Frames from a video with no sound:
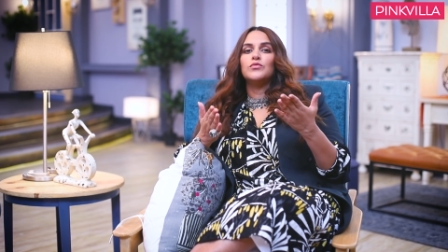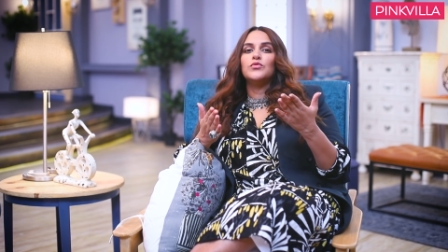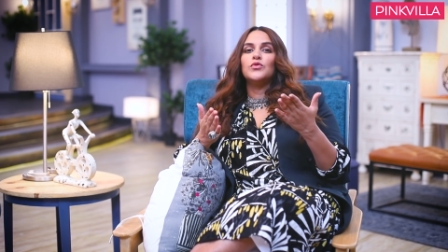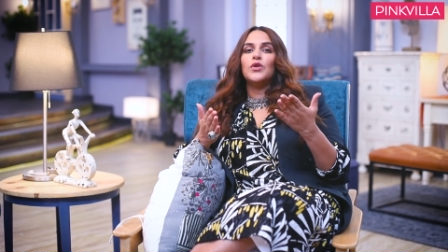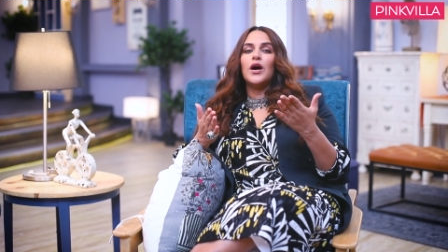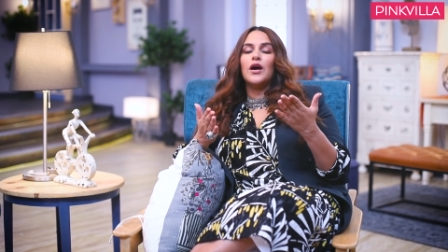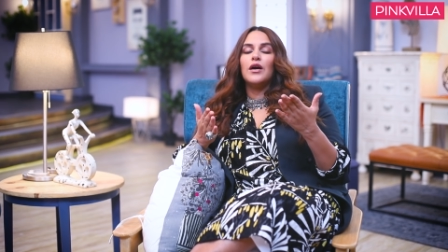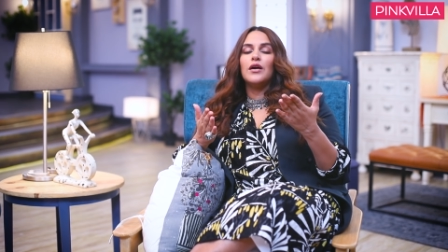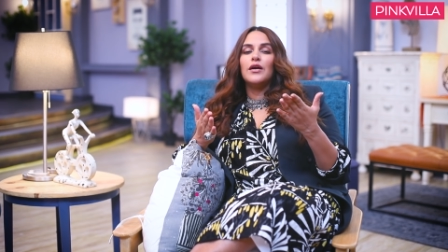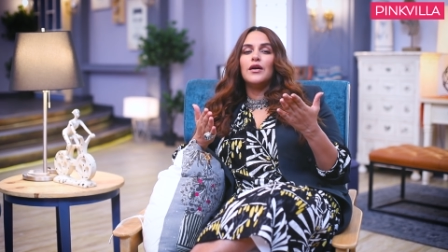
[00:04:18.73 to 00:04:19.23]

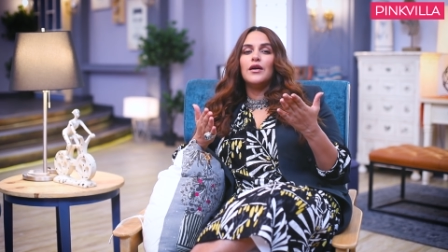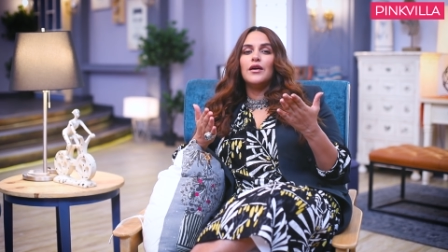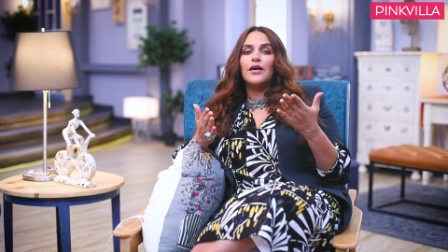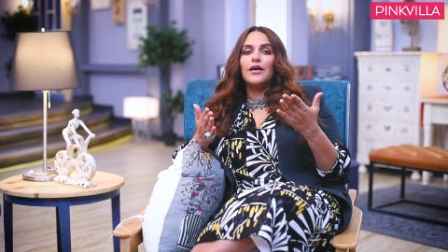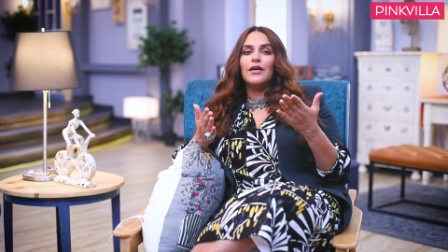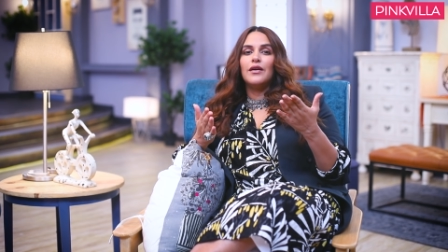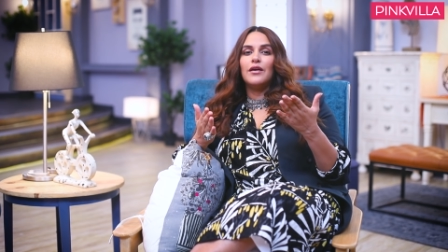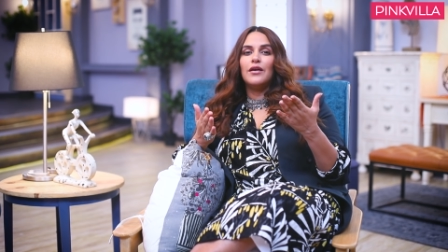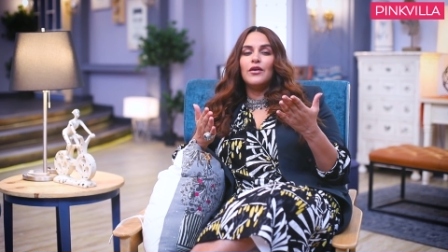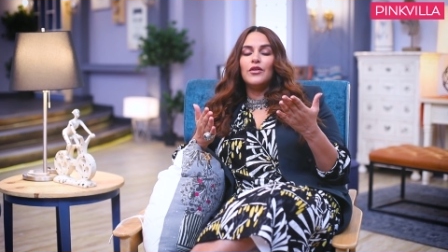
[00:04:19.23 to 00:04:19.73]
mwah,
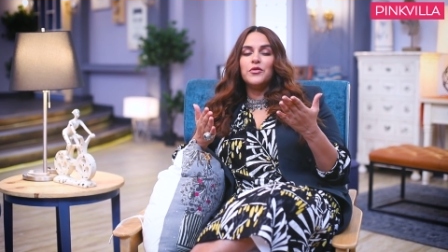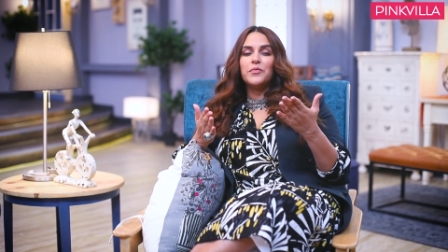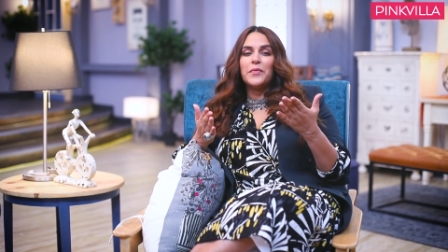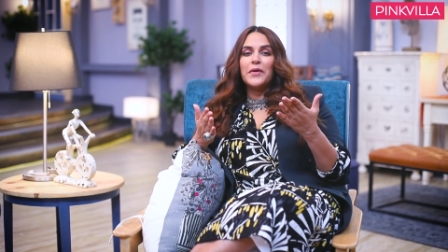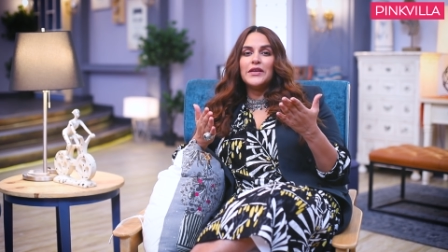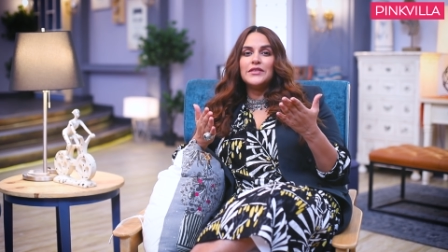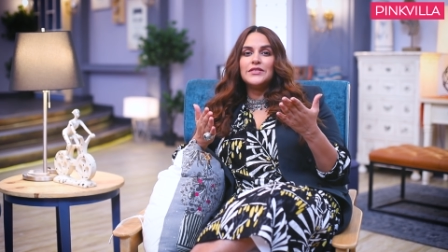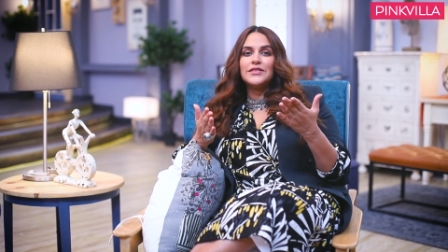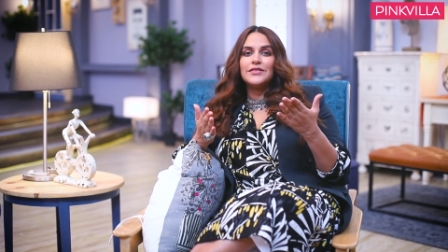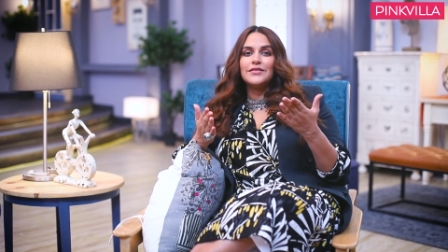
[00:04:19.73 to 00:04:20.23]
all the
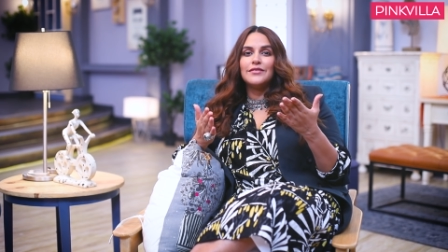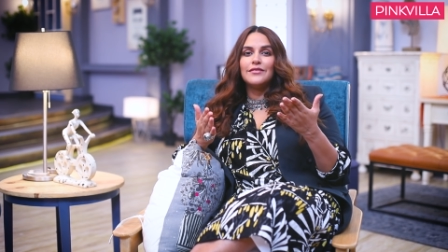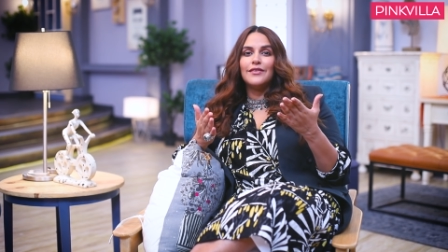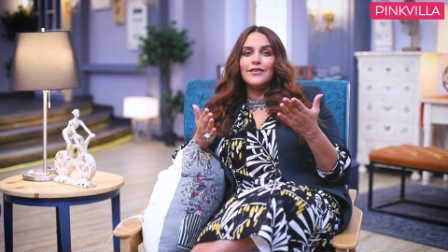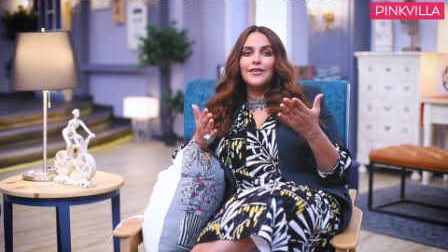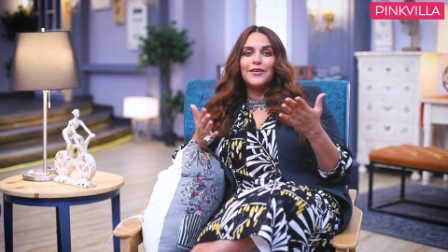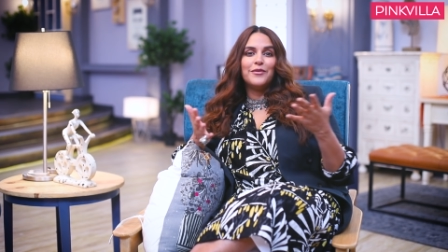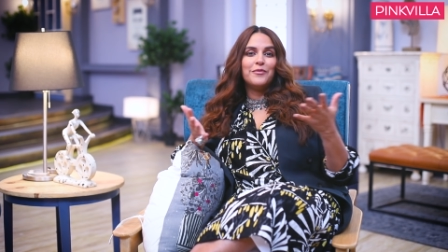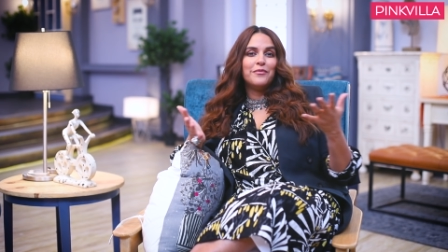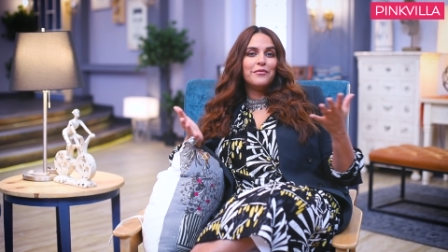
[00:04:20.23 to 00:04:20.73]
best.
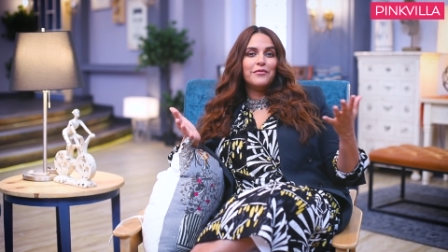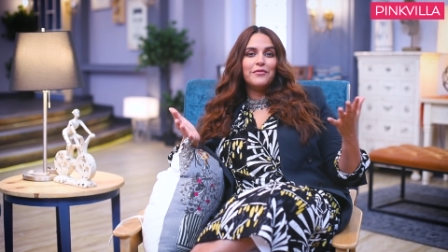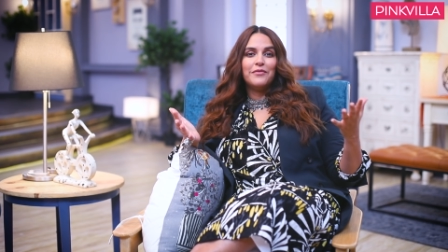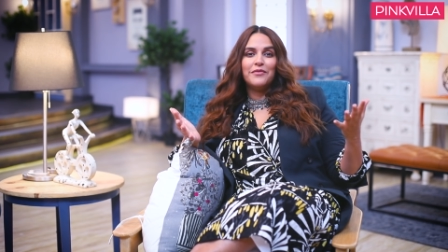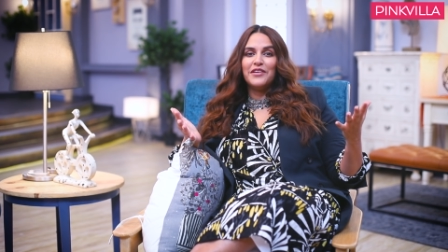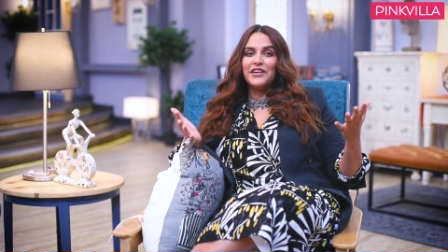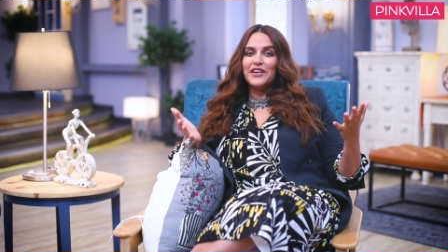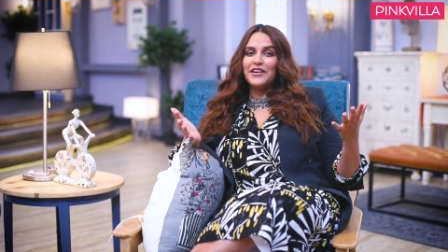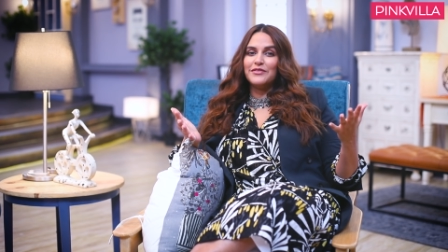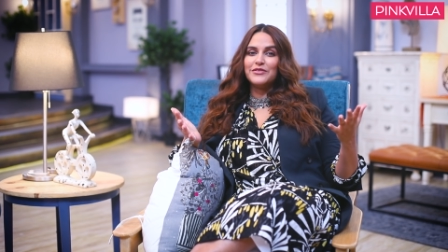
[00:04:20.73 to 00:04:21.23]

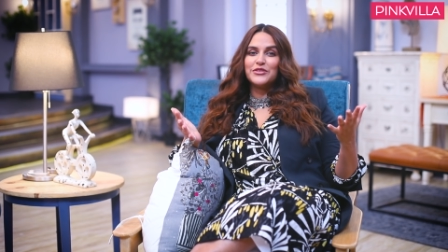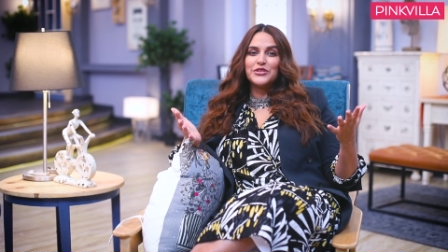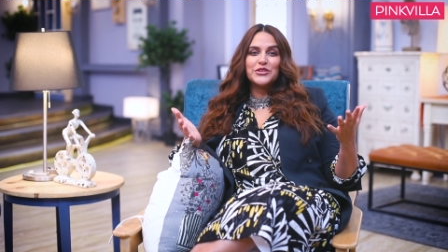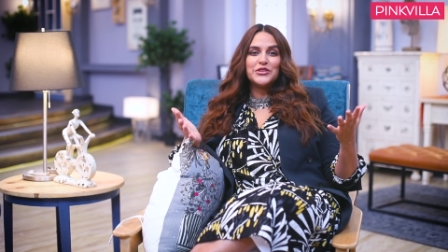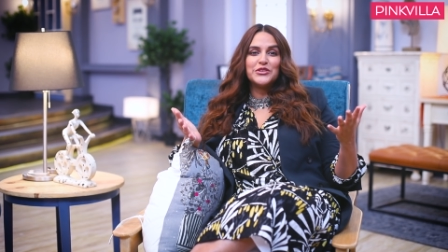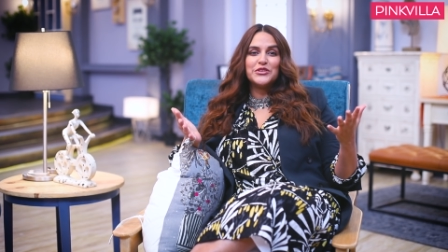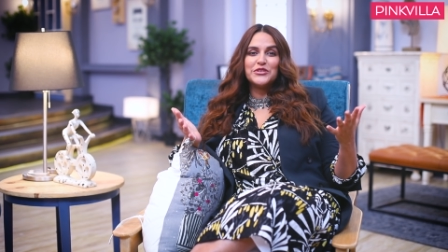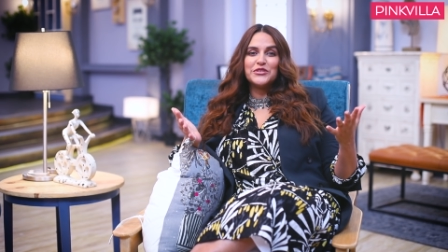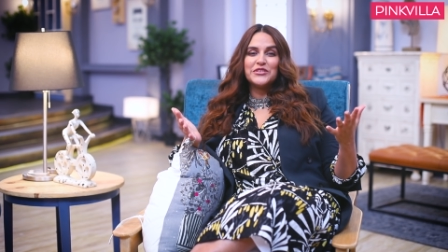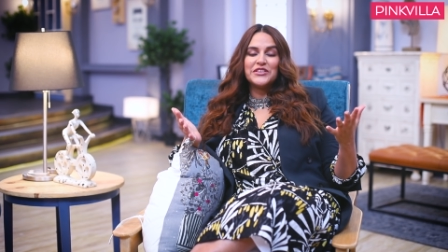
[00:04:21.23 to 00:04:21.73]
I'm
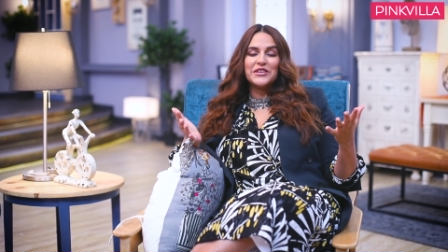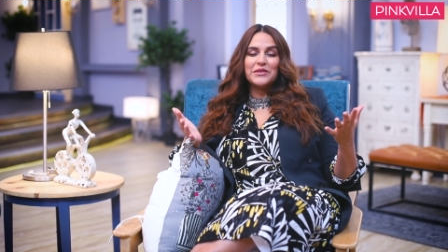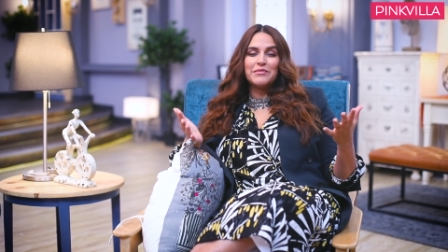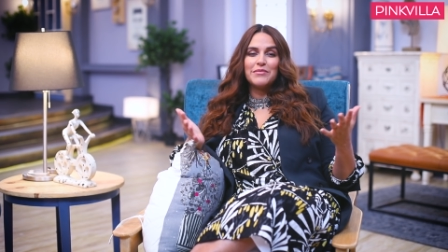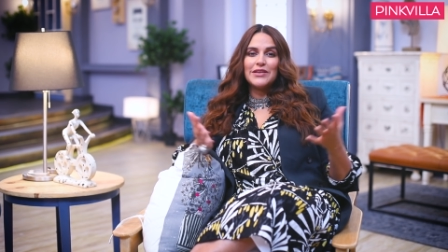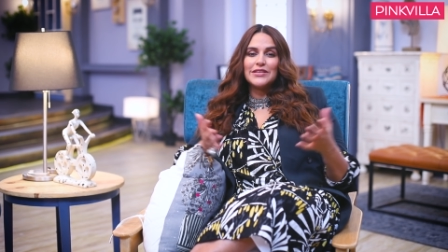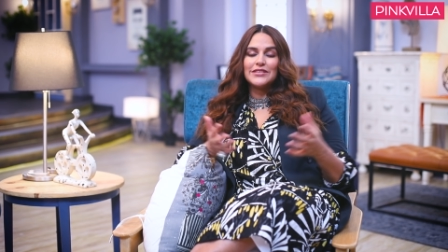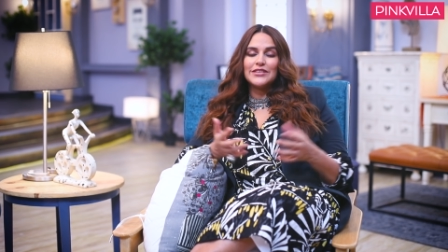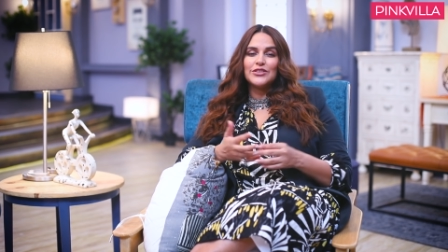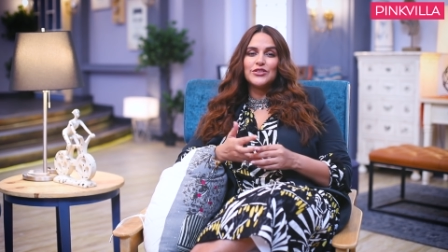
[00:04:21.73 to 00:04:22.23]
sure you're doing an
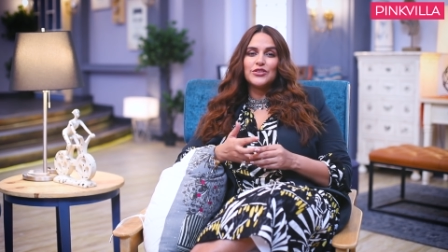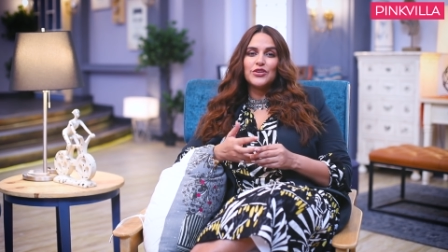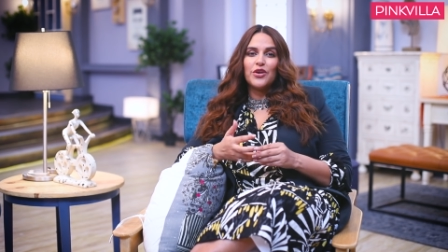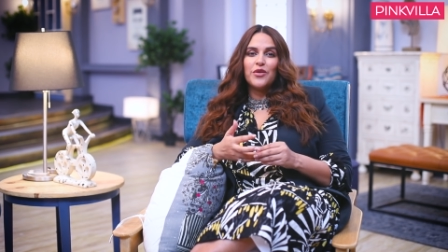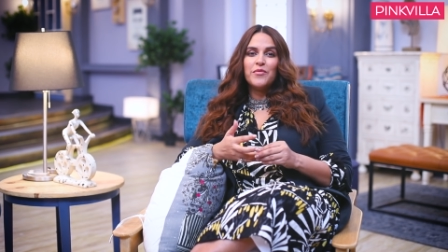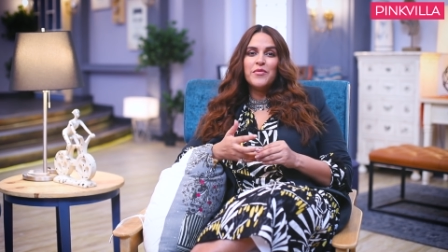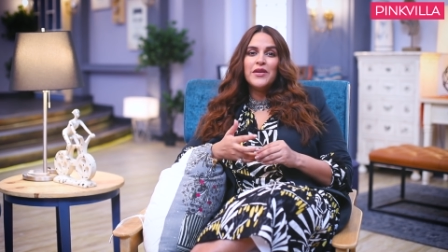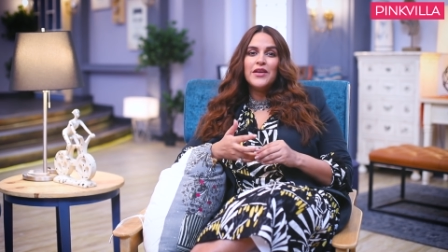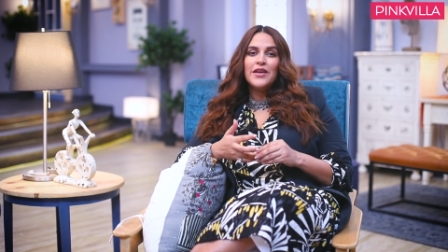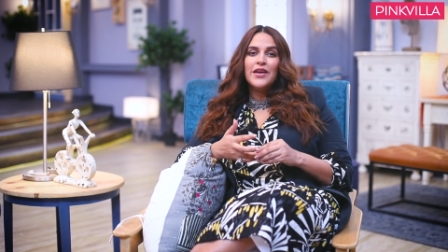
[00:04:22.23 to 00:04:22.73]
amazing job.